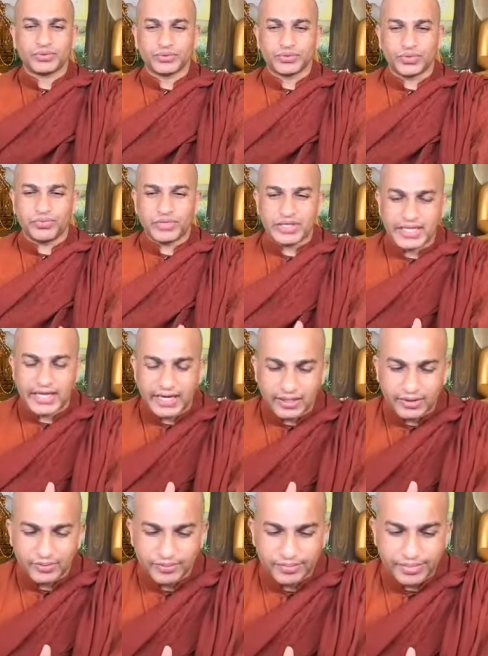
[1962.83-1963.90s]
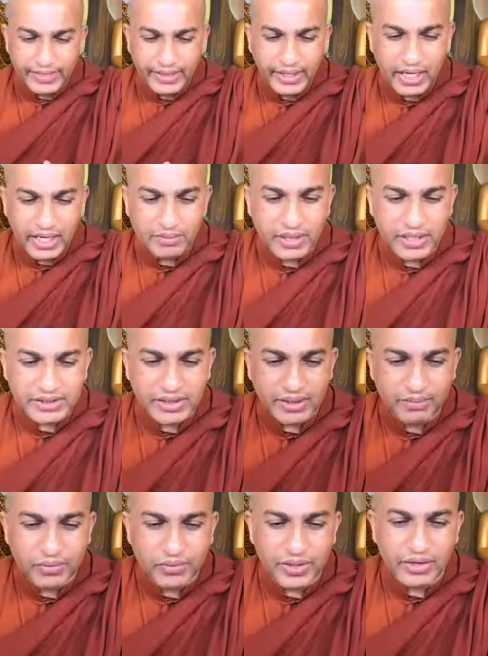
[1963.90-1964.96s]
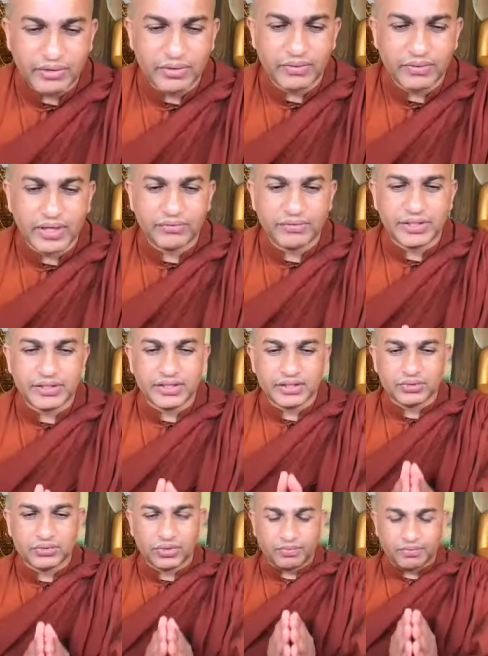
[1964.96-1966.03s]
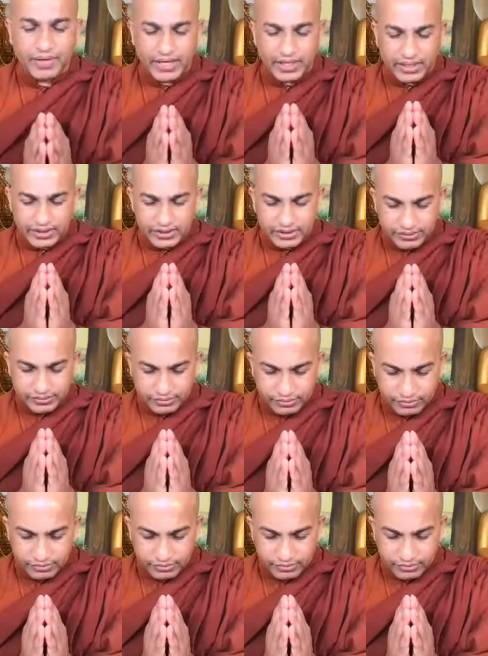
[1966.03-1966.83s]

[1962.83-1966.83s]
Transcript: So with that, I bless upon everyone with this good practice.